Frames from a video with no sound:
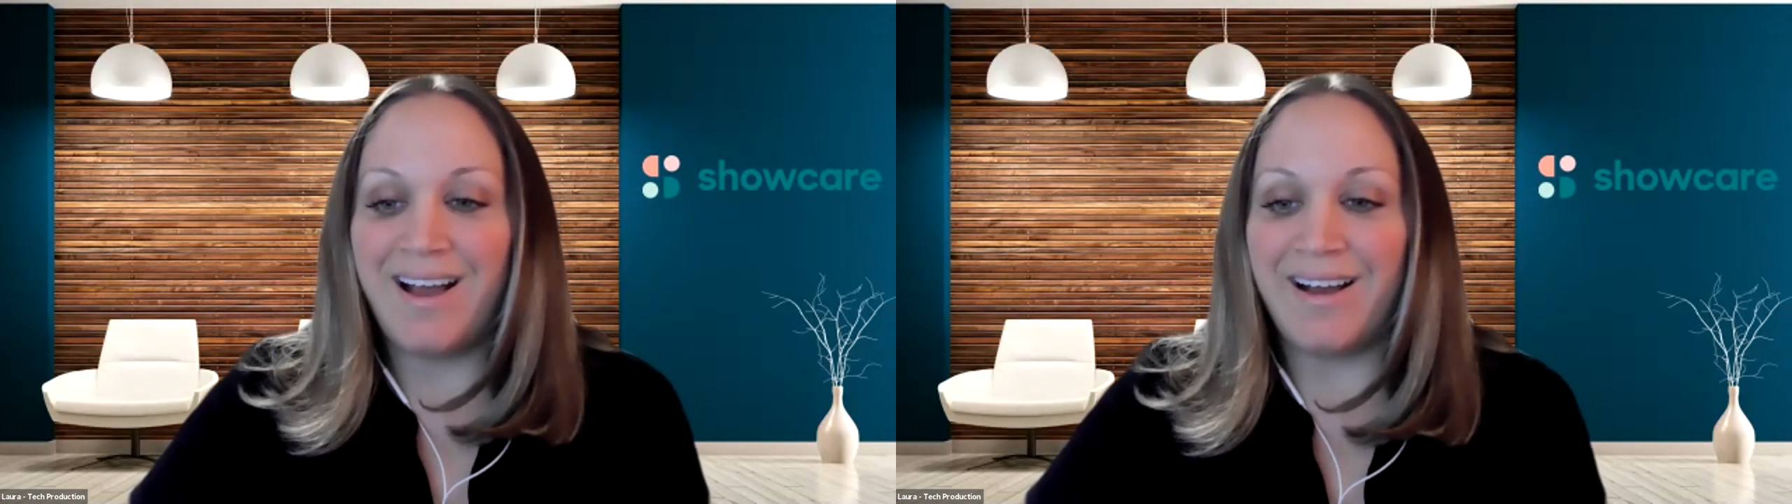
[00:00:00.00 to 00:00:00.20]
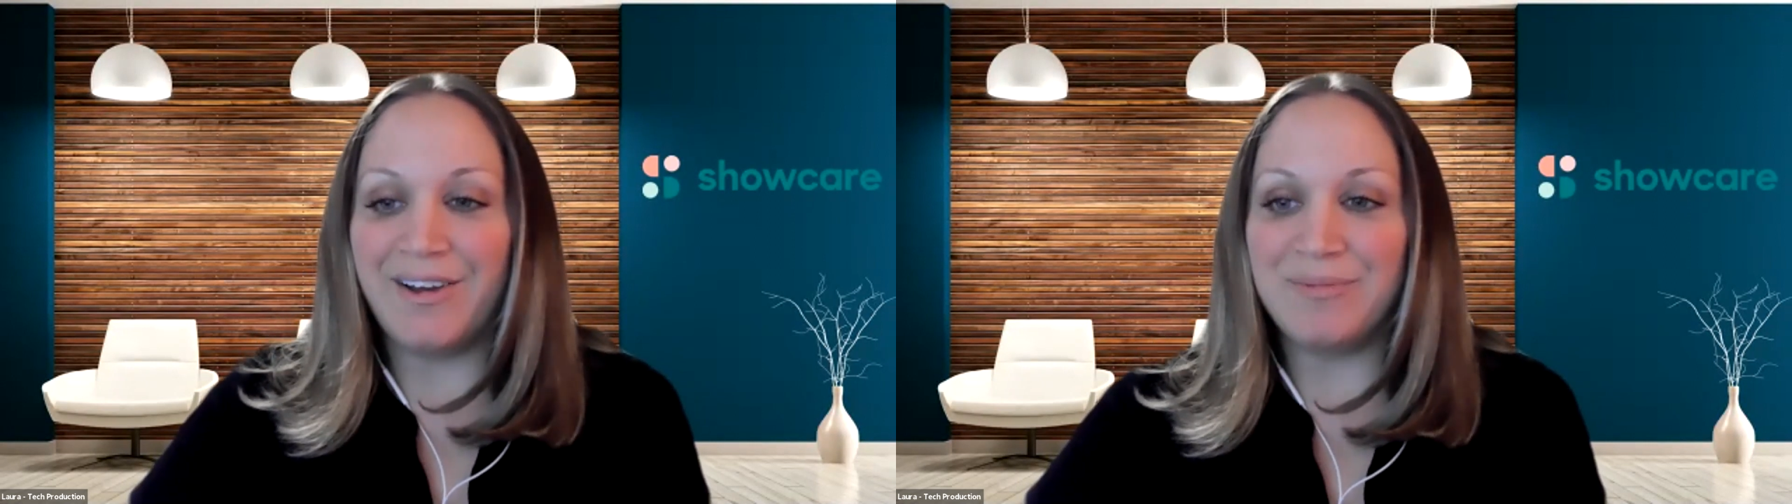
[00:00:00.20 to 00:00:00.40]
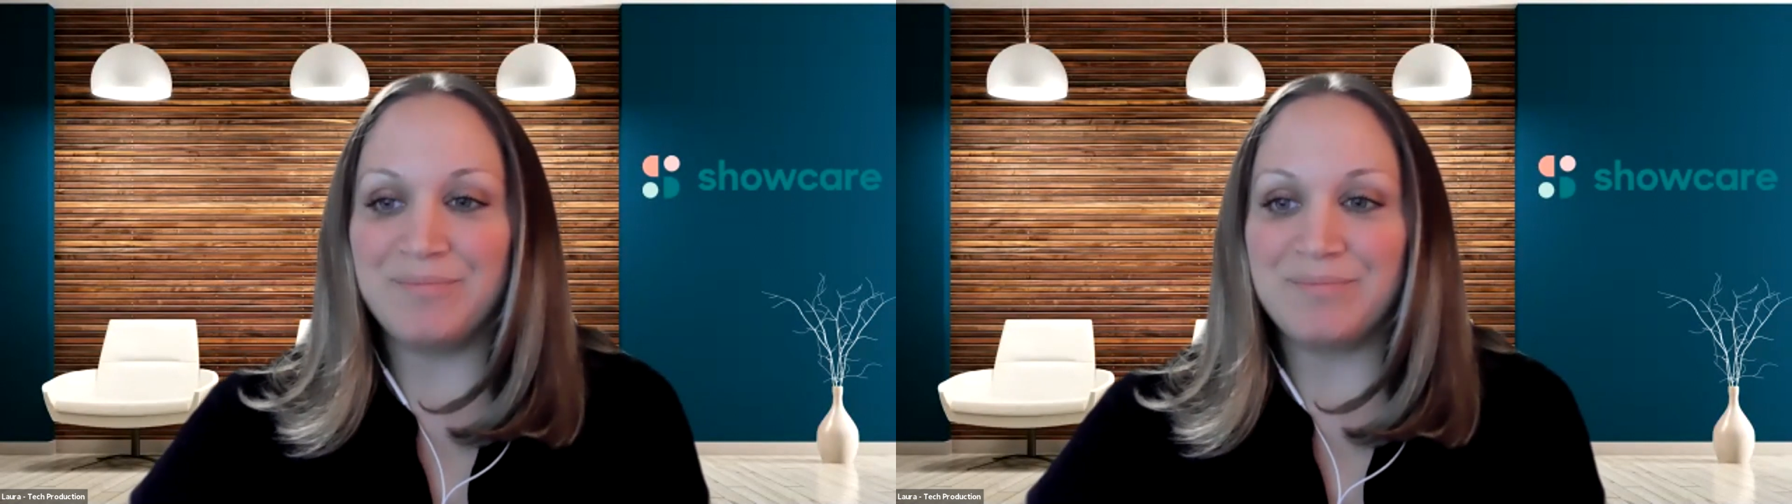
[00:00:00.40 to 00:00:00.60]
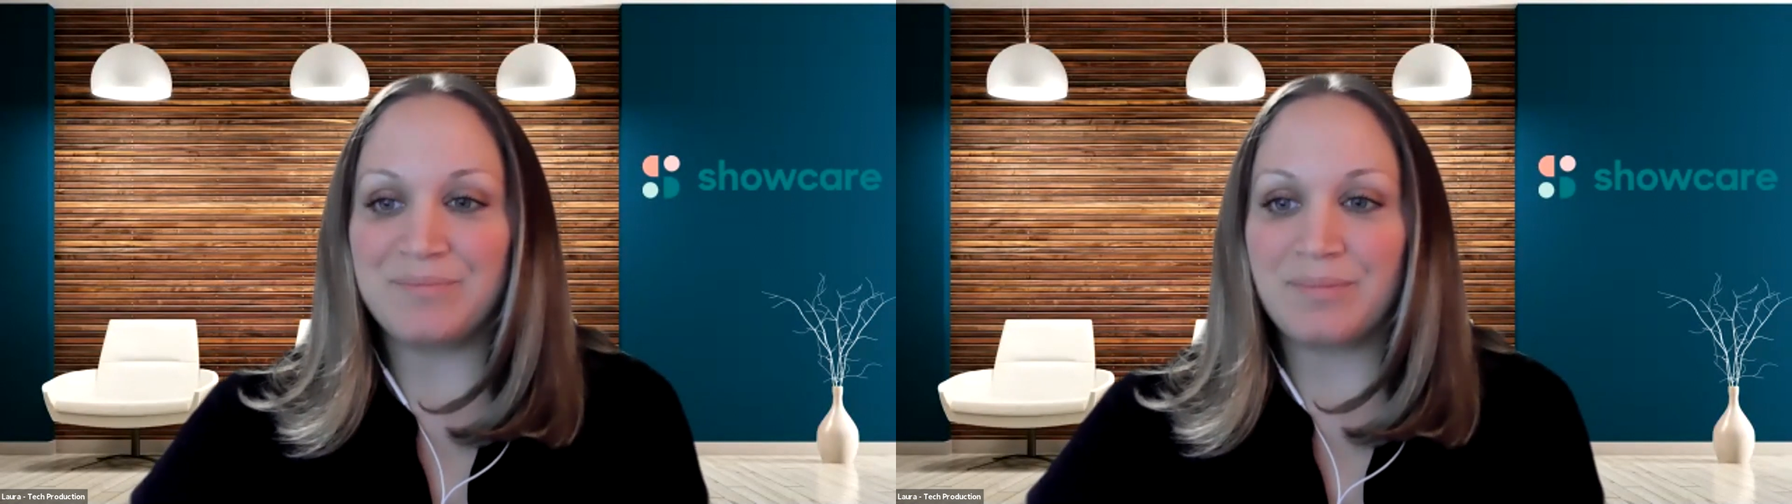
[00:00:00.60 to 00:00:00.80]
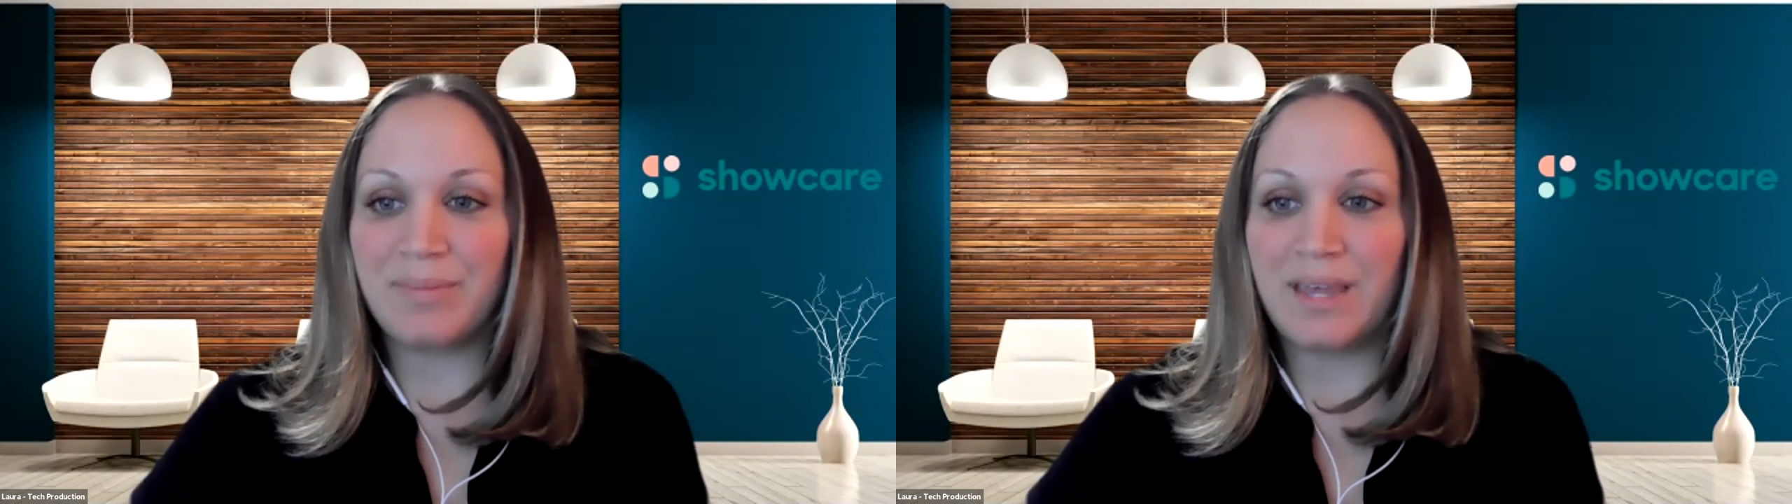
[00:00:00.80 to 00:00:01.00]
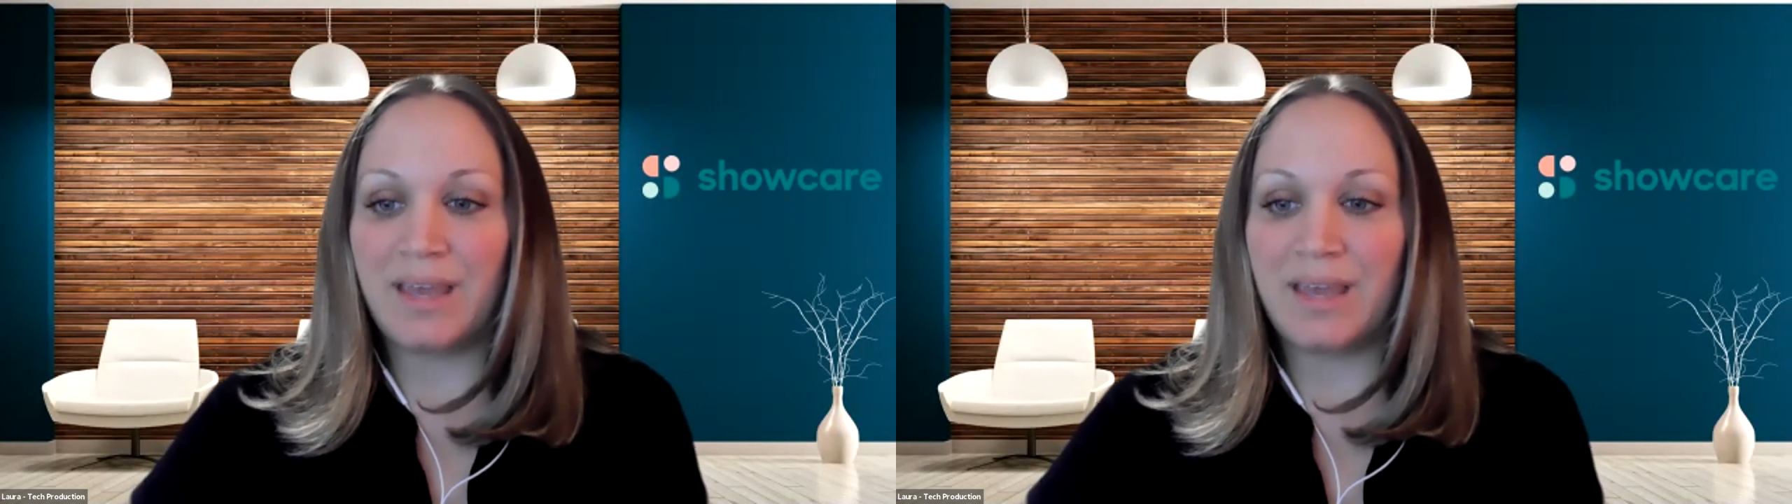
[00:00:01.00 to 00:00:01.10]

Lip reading: And